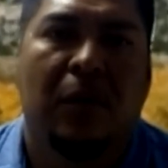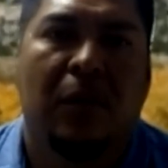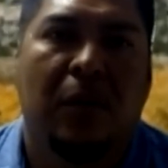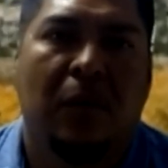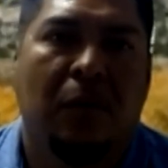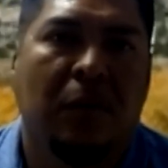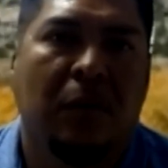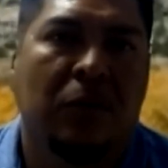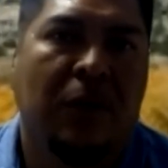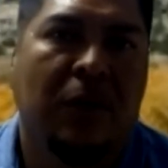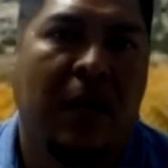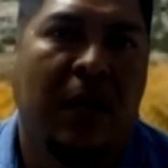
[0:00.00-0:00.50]

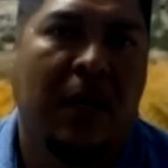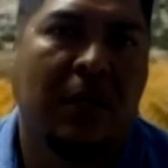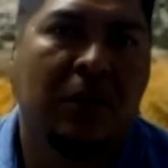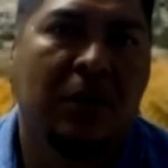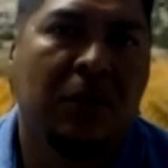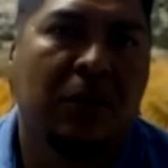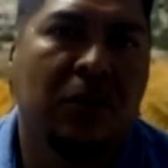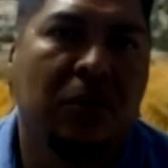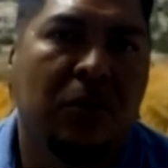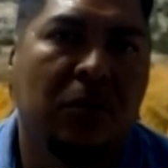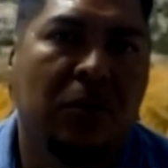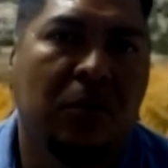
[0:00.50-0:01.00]
was trying
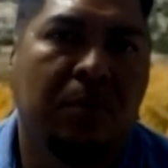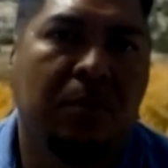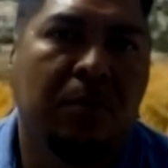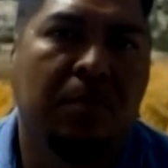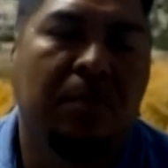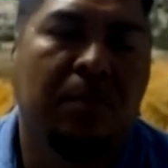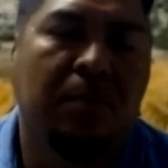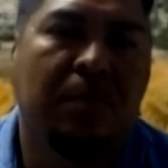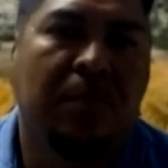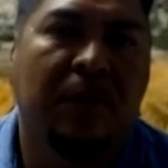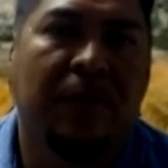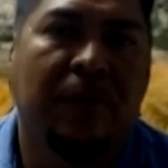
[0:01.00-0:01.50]
to
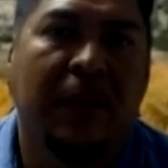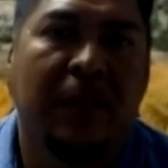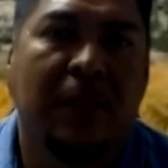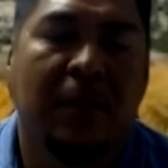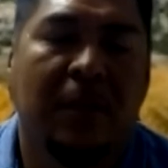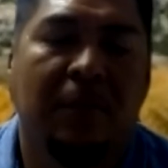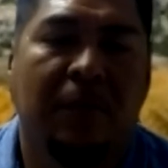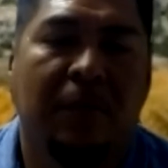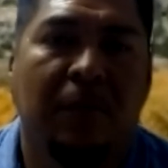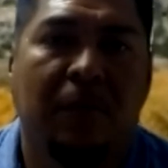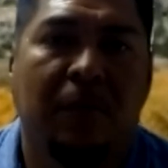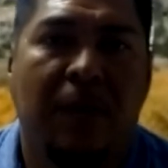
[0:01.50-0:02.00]
prevent
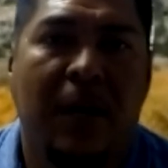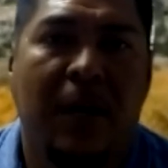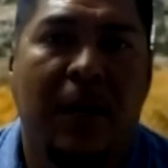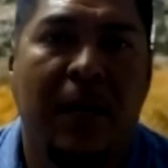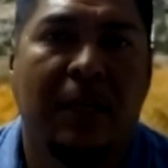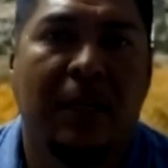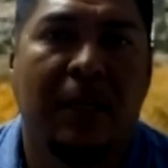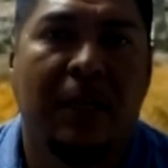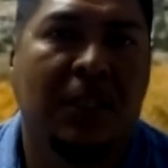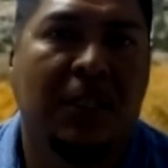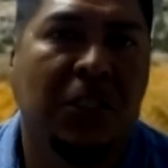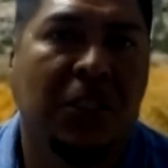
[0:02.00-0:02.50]
them from
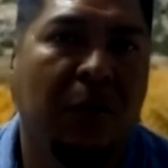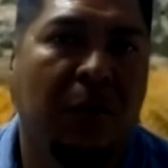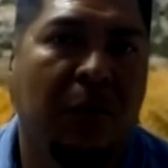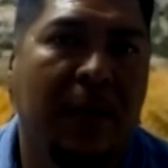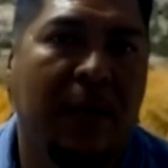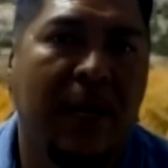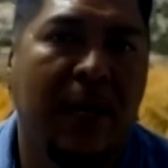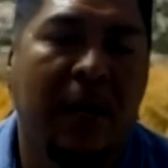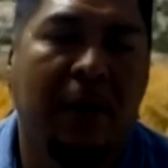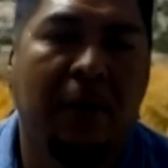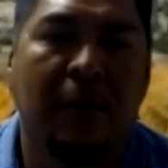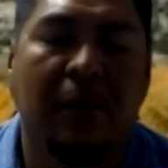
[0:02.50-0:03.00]
fighting, and she
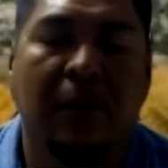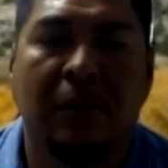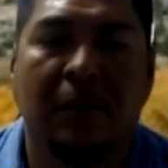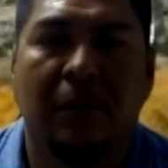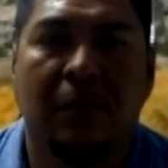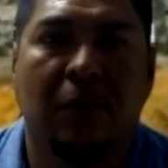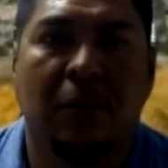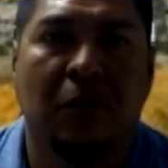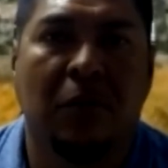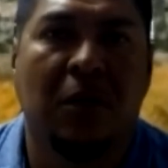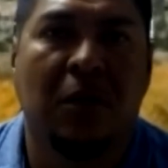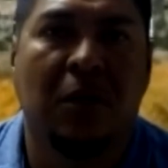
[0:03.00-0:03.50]
went out
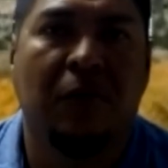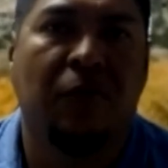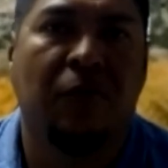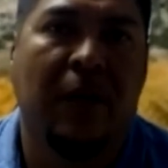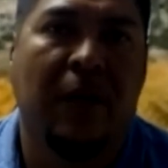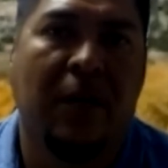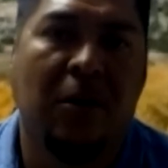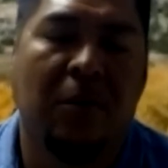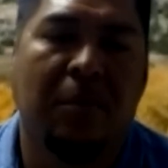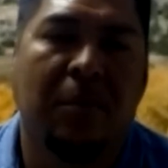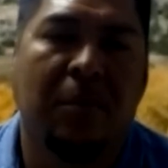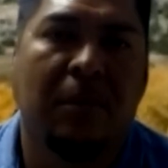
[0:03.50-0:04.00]
looking for
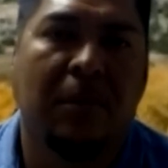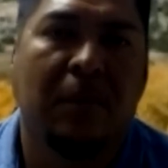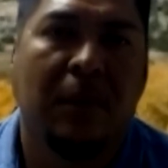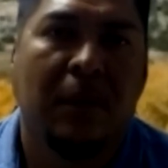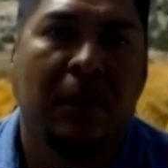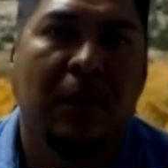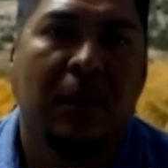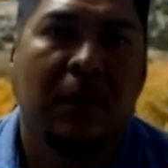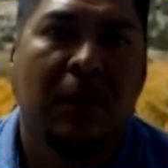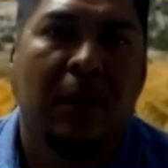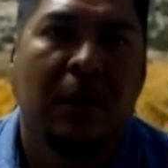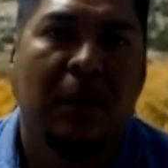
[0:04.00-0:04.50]
help.
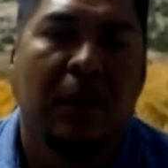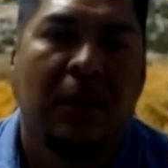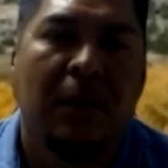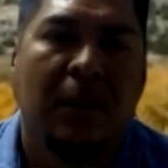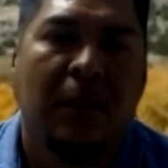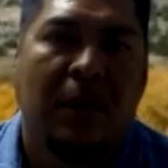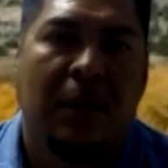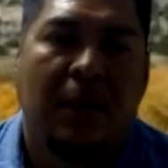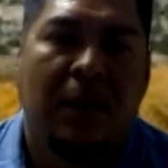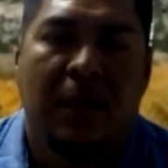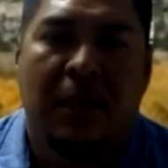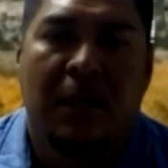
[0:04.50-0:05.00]

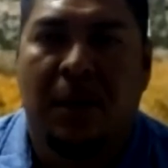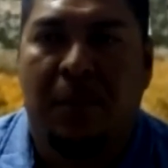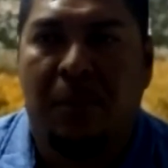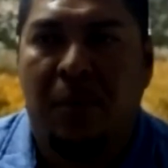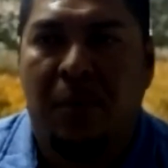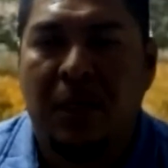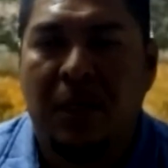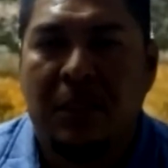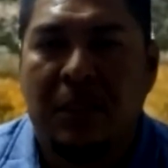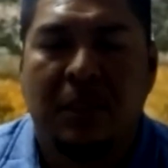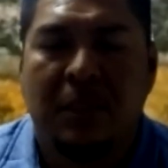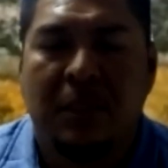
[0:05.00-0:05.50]
In the
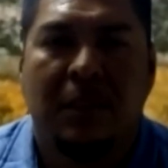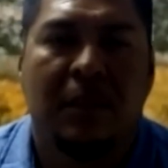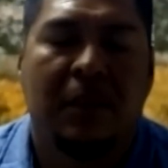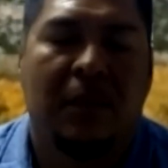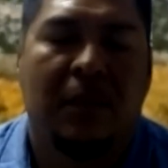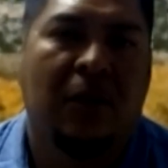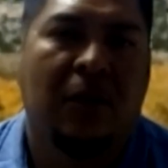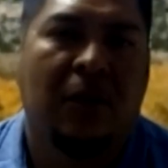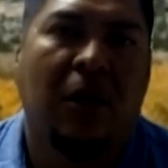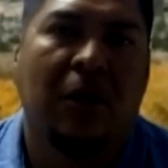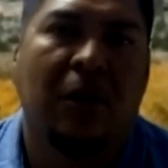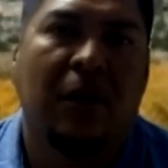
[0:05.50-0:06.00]
process,
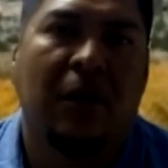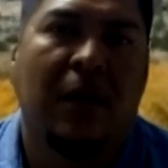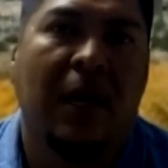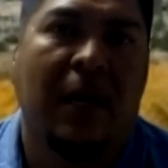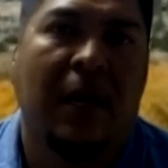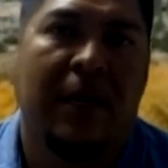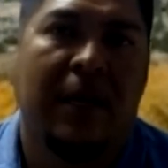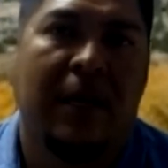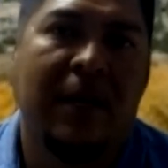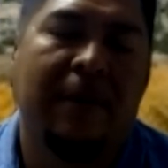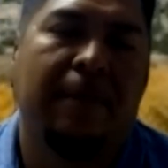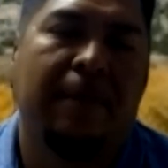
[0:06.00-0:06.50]
the daughter got
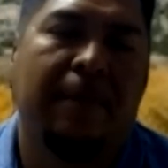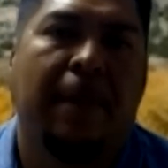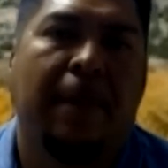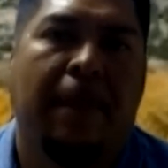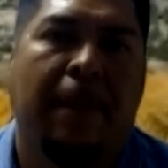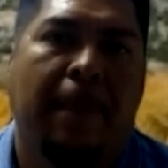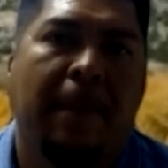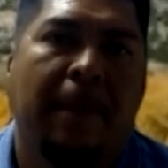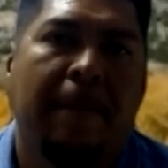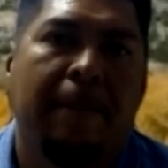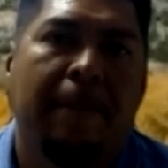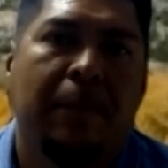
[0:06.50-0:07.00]
hit
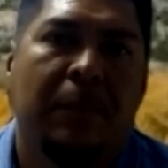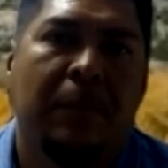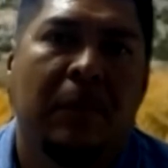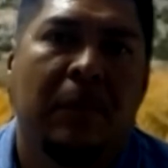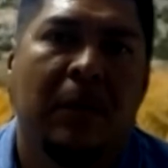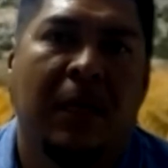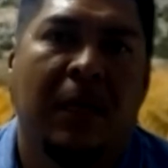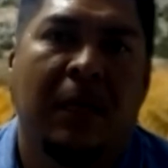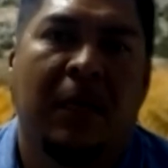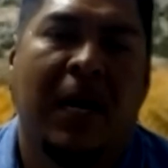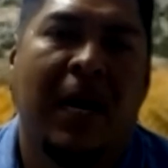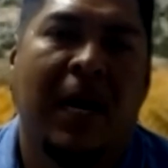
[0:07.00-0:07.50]

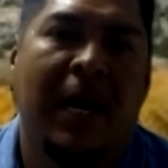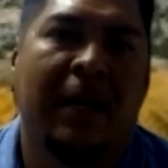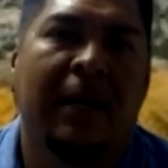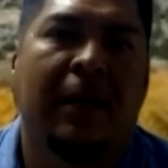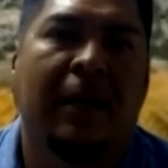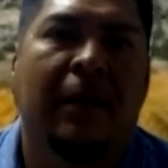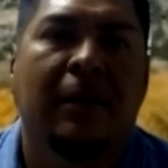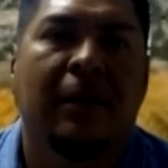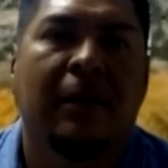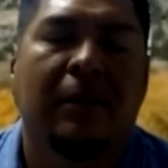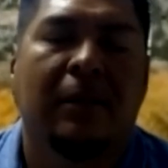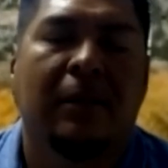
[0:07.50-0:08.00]
and died.